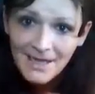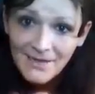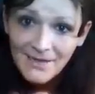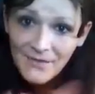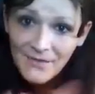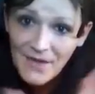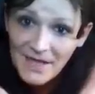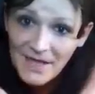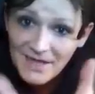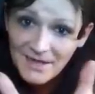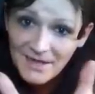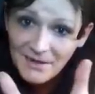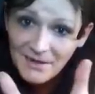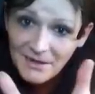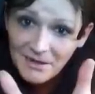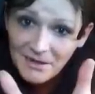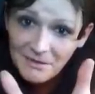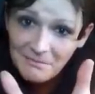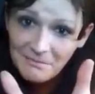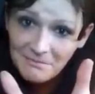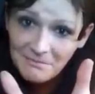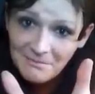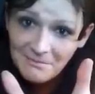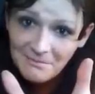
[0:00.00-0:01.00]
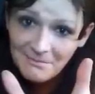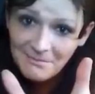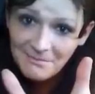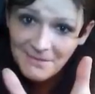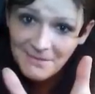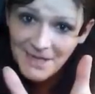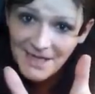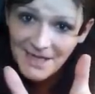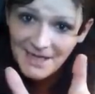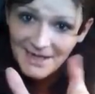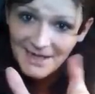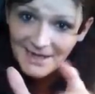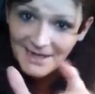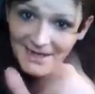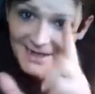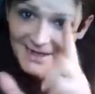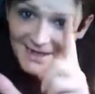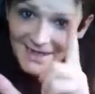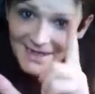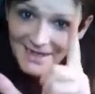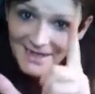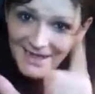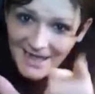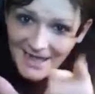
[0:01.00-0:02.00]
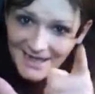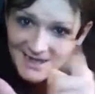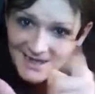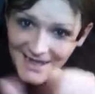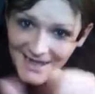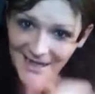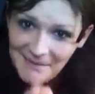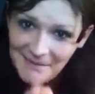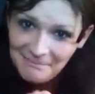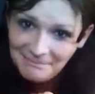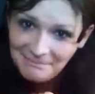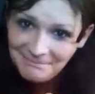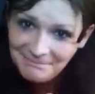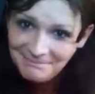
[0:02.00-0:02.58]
thanks YouTube. See you next time.